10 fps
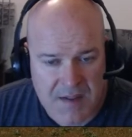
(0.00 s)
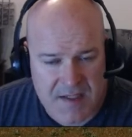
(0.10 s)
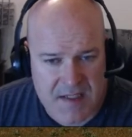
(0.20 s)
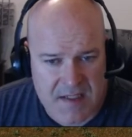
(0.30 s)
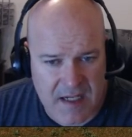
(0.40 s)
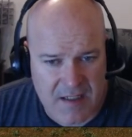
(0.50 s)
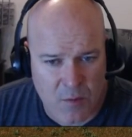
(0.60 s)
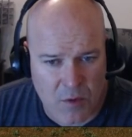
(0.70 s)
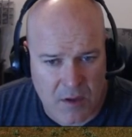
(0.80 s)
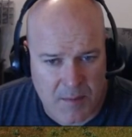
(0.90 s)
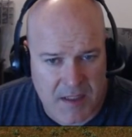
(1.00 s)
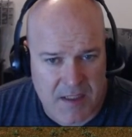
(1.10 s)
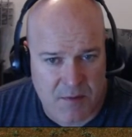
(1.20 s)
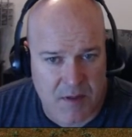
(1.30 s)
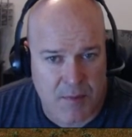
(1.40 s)
This is not going to work
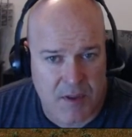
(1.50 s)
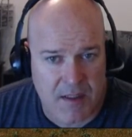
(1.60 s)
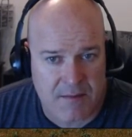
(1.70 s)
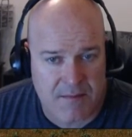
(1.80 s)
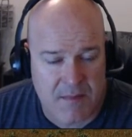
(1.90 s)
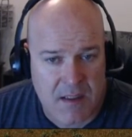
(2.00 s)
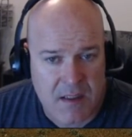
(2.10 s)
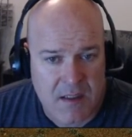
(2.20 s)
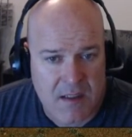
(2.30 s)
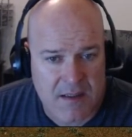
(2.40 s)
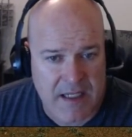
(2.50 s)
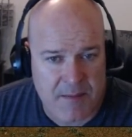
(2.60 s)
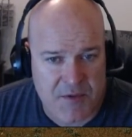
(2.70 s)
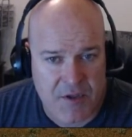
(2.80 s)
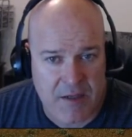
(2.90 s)
because we're going to put a
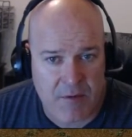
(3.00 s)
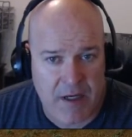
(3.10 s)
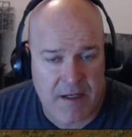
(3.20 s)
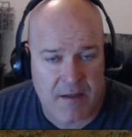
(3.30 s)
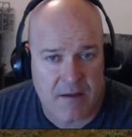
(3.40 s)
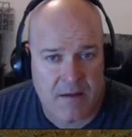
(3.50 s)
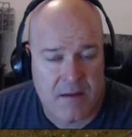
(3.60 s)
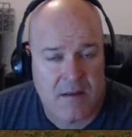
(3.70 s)
damn train right here.